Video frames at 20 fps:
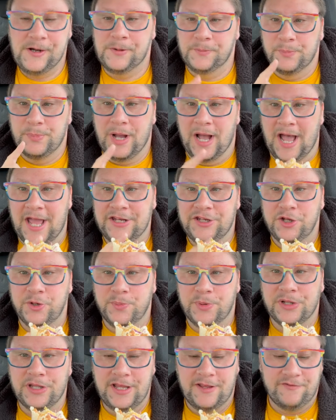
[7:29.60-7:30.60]
But I do
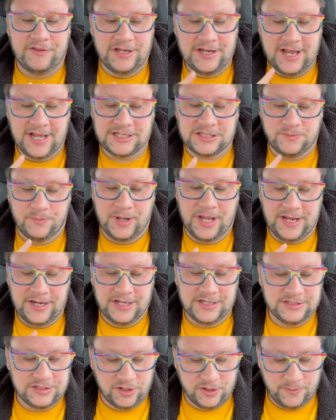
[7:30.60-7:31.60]
believe the next bite
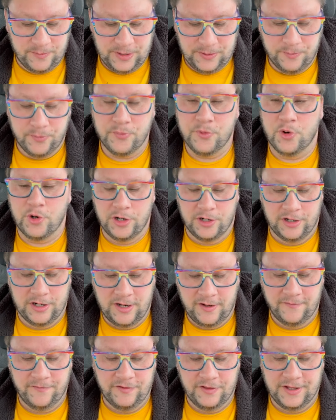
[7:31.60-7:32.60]
is going to be more
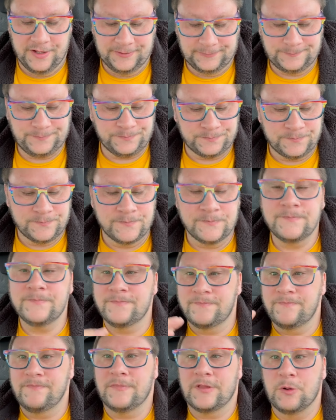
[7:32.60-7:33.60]
of the
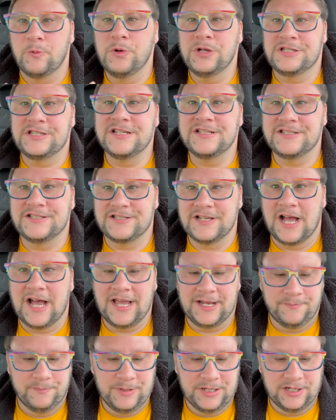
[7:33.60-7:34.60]
what's
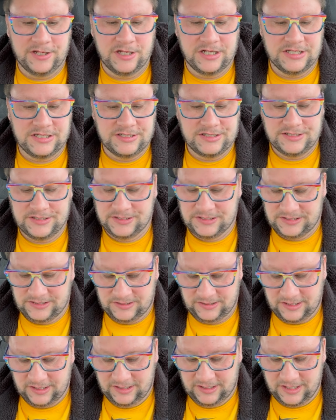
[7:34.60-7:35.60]
inside because
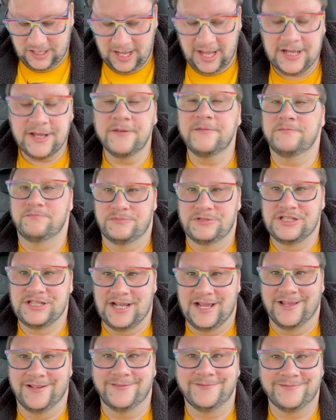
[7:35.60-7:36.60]
I can
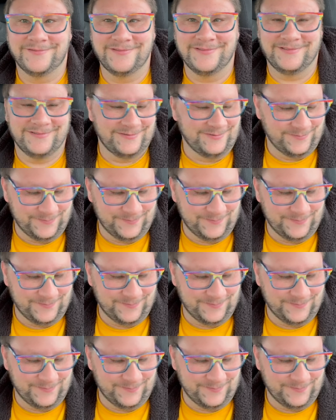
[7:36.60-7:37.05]
see it.